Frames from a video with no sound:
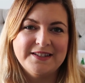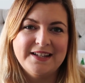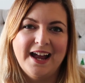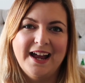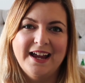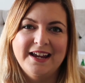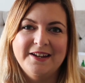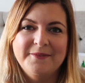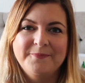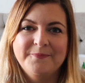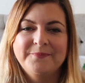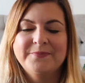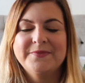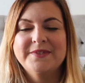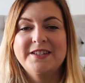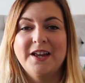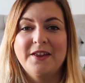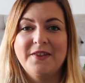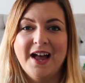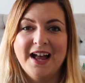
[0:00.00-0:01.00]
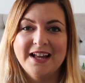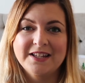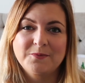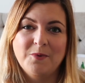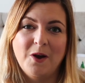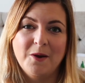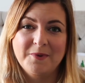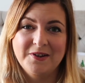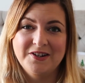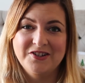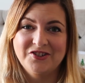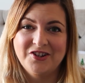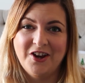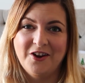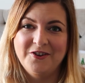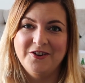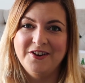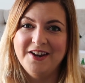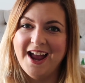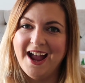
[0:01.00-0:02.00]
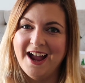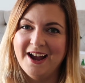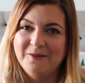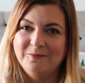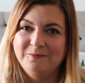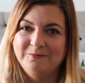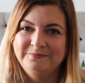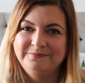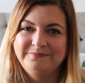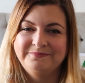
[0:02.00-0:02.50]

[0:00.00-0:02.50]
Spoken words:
Day. So that's what I'm going to show you now.